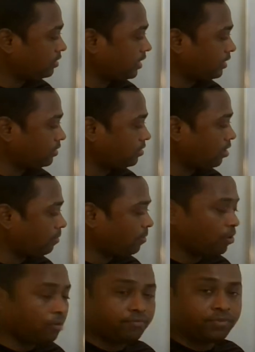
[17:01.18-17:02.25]
just
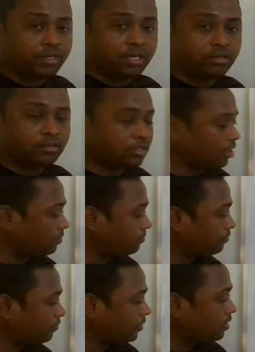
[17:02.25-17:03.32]
double of the
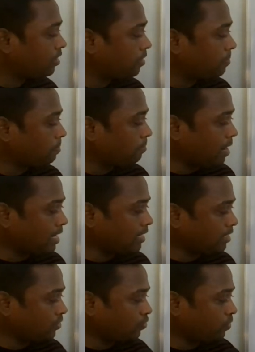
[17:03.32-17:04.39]
term
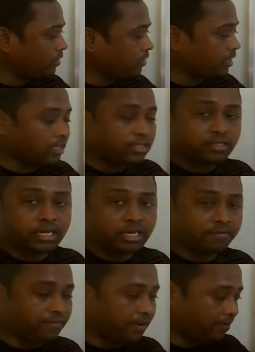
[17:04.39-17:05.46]
minus 1, that is
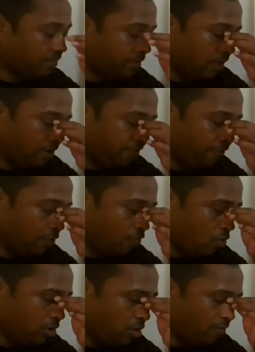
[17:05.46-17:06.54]
35. If we
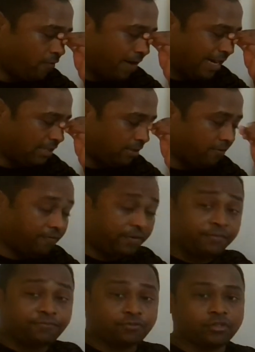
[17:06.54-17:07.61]
want to find the
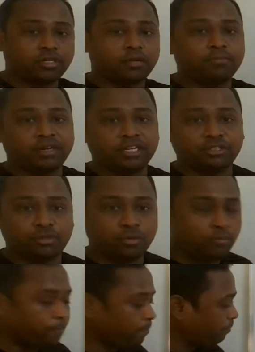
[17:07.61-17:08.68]
fifth term
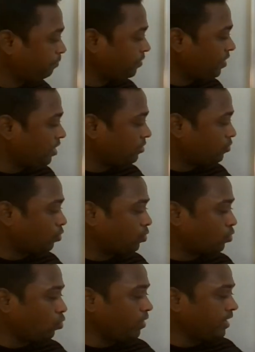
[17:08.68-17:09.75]
ratio, so
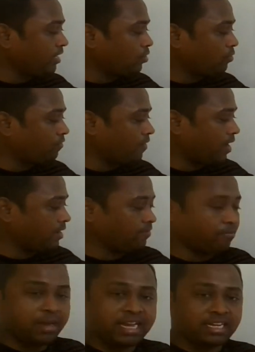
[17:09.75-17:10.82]
2 into
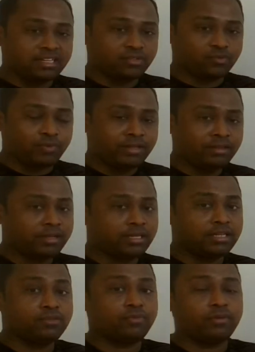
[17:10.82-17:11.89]
5 minus 1, that
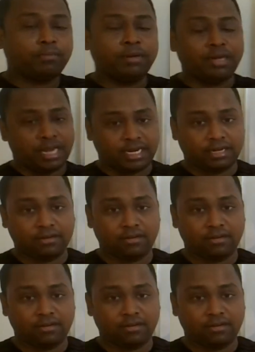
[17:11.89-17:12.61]
is will be 9.